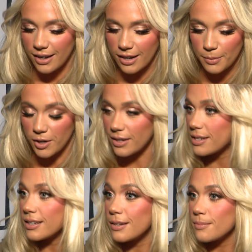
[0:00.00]
Um,
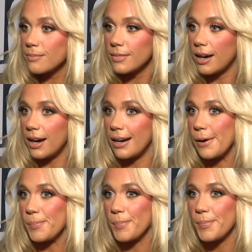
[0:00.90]
awesome.
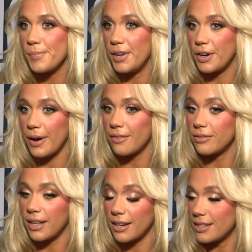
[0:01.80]
Um, you know, I've,
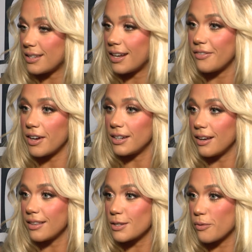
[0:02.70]
like I said, I've not
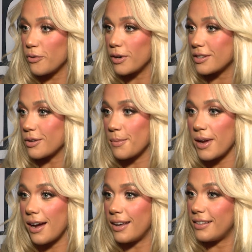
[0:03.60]
done this before, so I'm
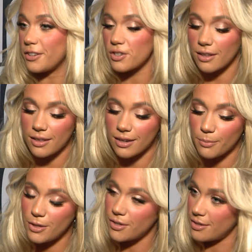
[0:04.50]
not, there's nothing that
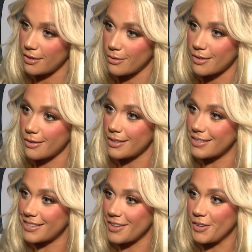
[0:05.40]
I'm used to. So
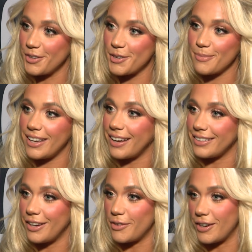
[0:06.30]
this is all new to me. I
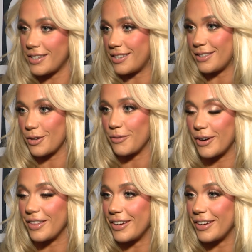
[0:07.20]
love Austin so far,